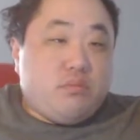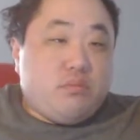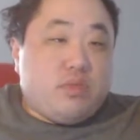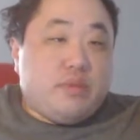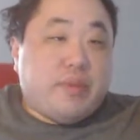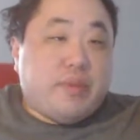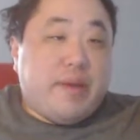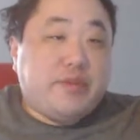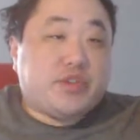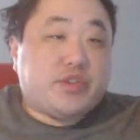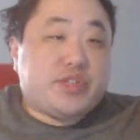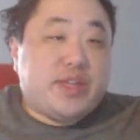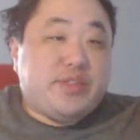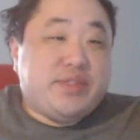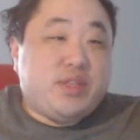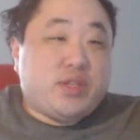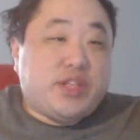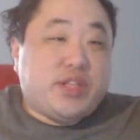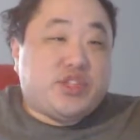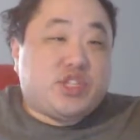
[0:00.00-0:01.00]
But I'm just not
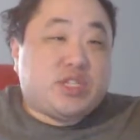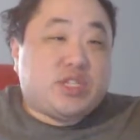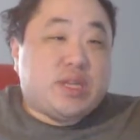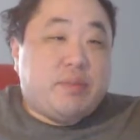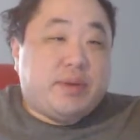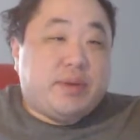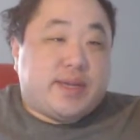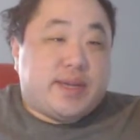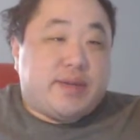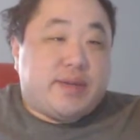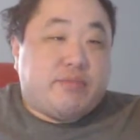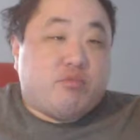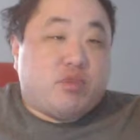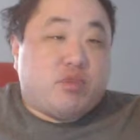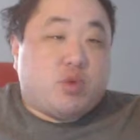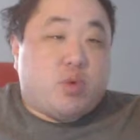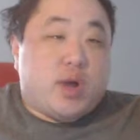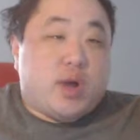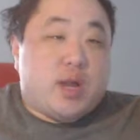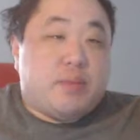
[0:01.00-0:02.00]
near that sub
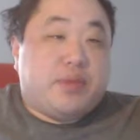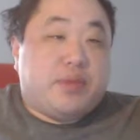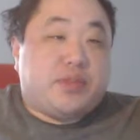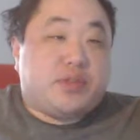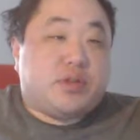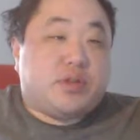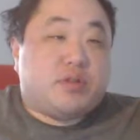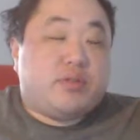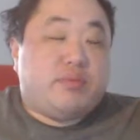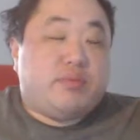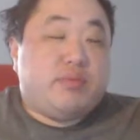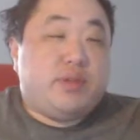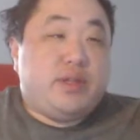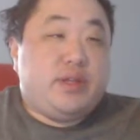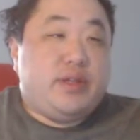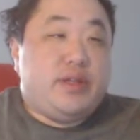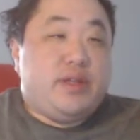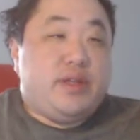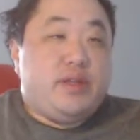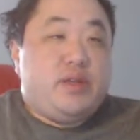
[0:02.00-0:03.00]
requirement, though.
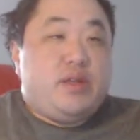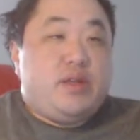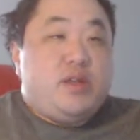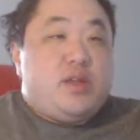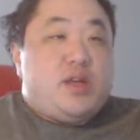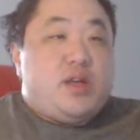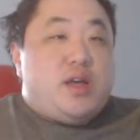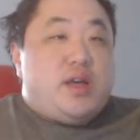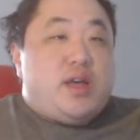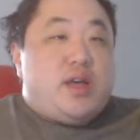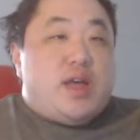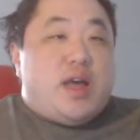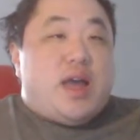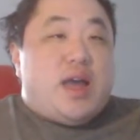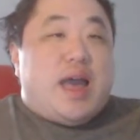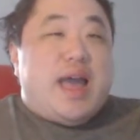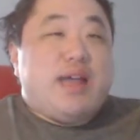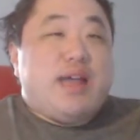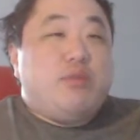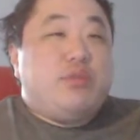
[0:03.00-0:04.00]

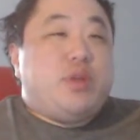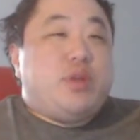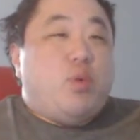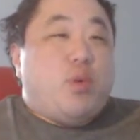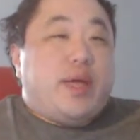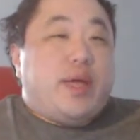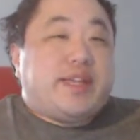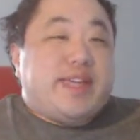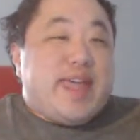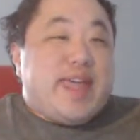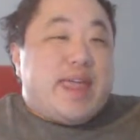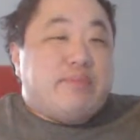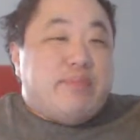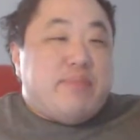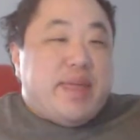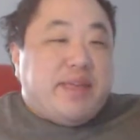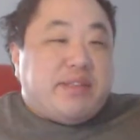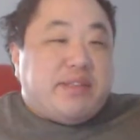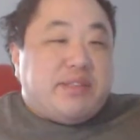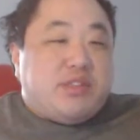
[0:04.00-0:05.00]
I don't know what I can
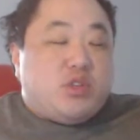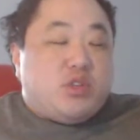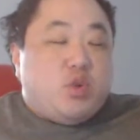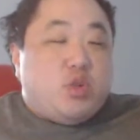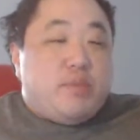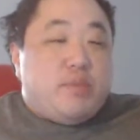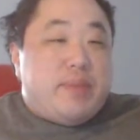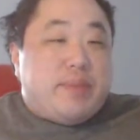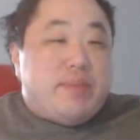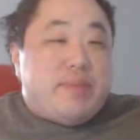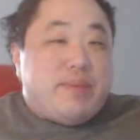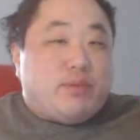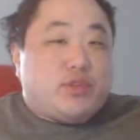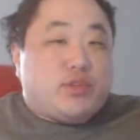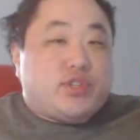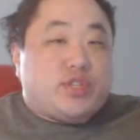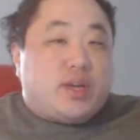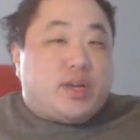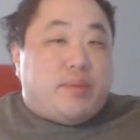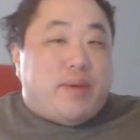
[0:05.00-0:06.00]
make do to make people
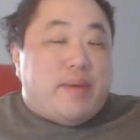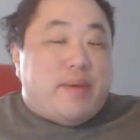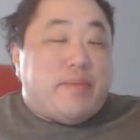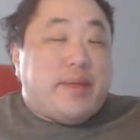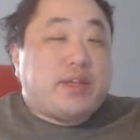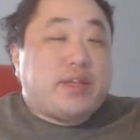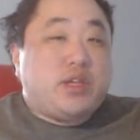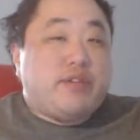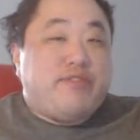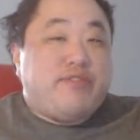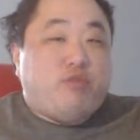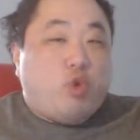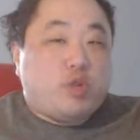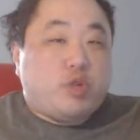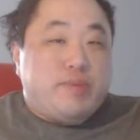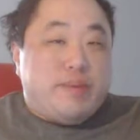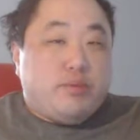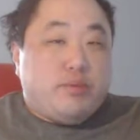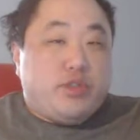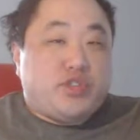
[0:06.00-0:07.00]
sub. I'm not going to force
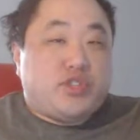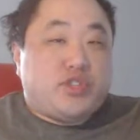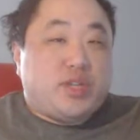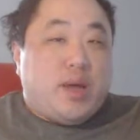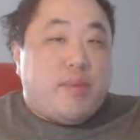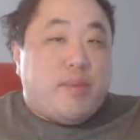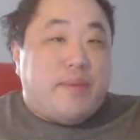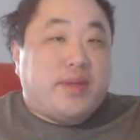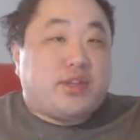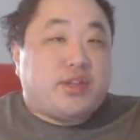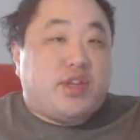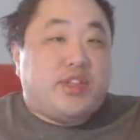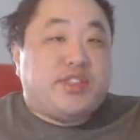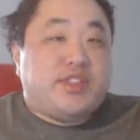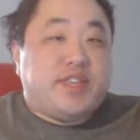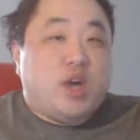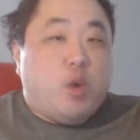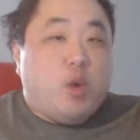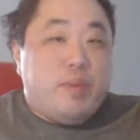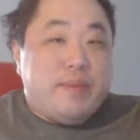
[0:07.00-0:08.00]
people to sub. I'm not going to
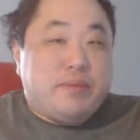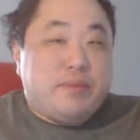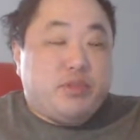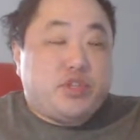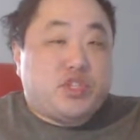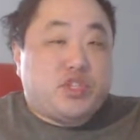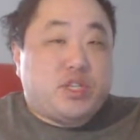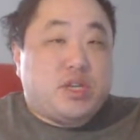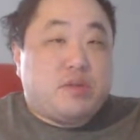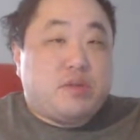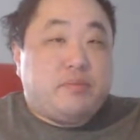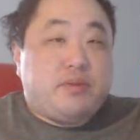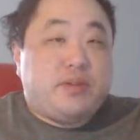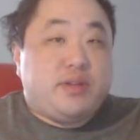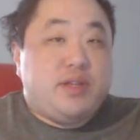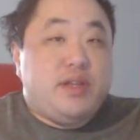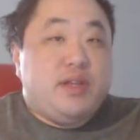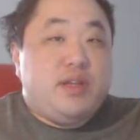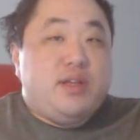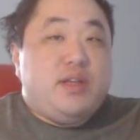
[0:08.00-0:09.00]
tell people to sub.
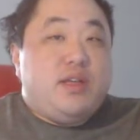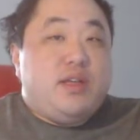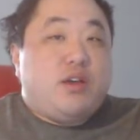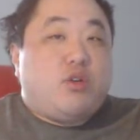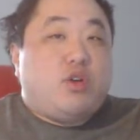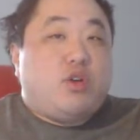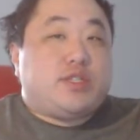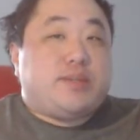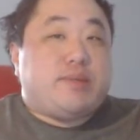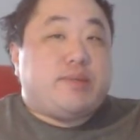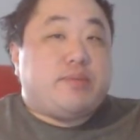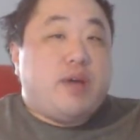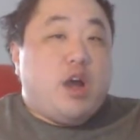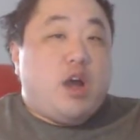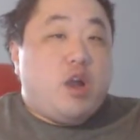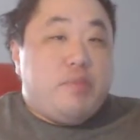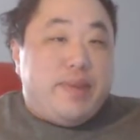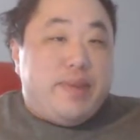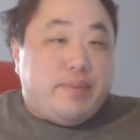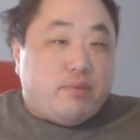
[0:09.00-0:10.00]
Because
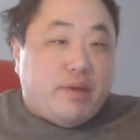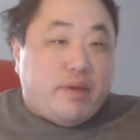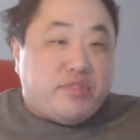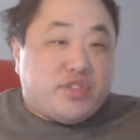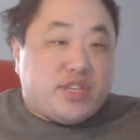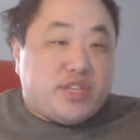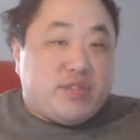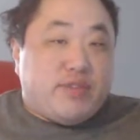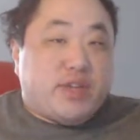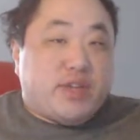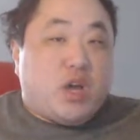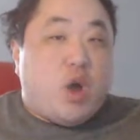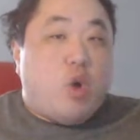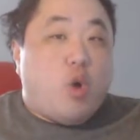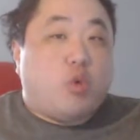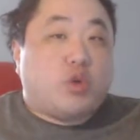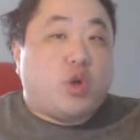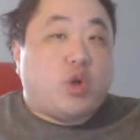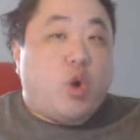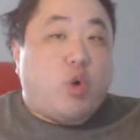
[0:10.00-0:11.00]
our people have said, like,
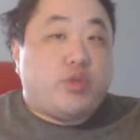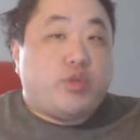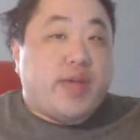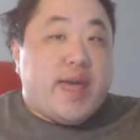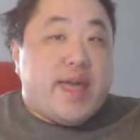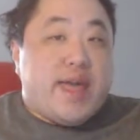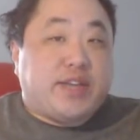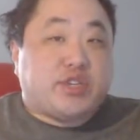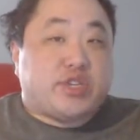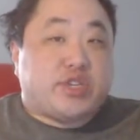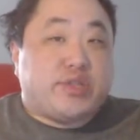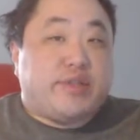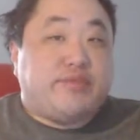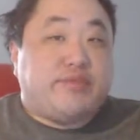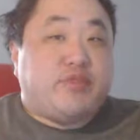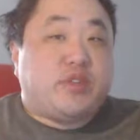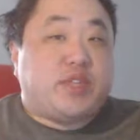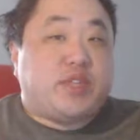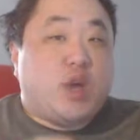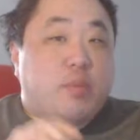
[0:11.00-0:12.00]
oh, call to action.
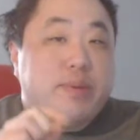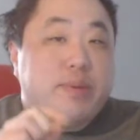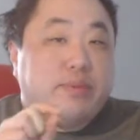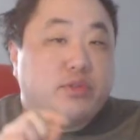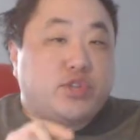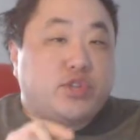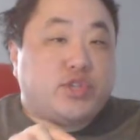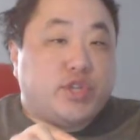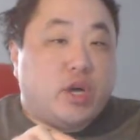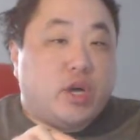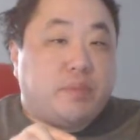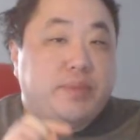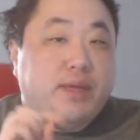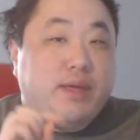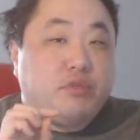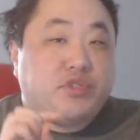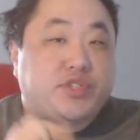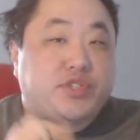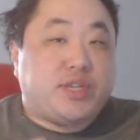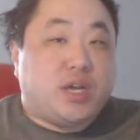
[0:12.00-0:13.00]
If you tell people to sub,
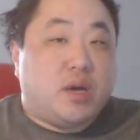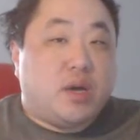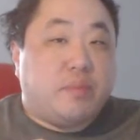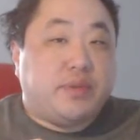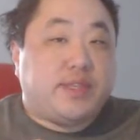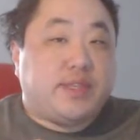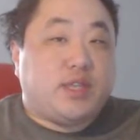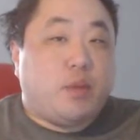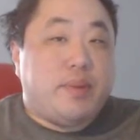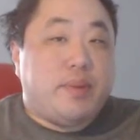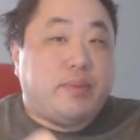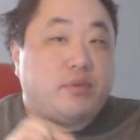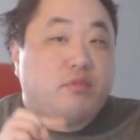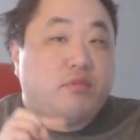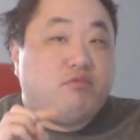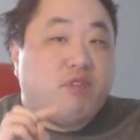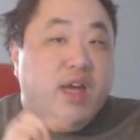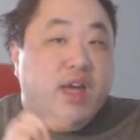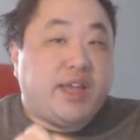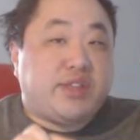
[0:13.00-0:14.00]
they'll sub. If you tell people to
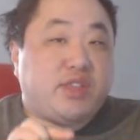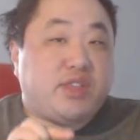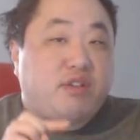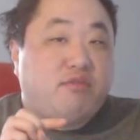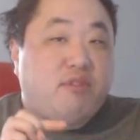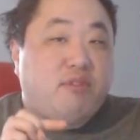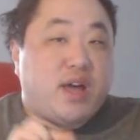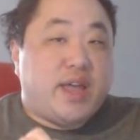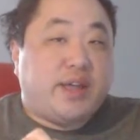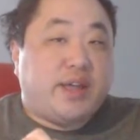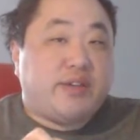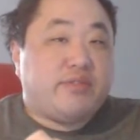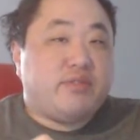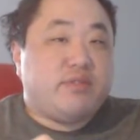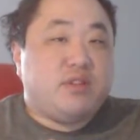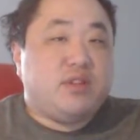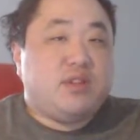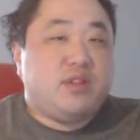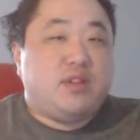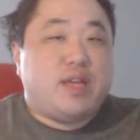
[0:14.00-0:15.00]
like, they'll like.
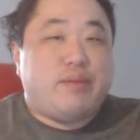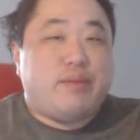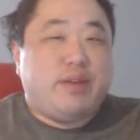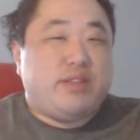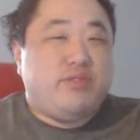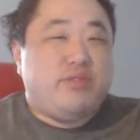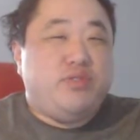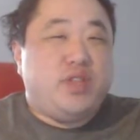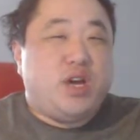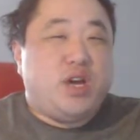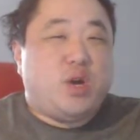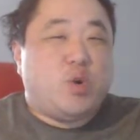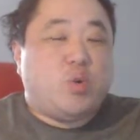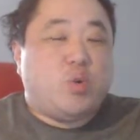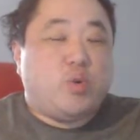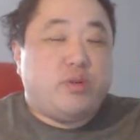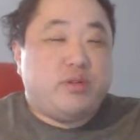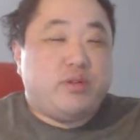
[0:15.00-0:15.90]
I'm like, no.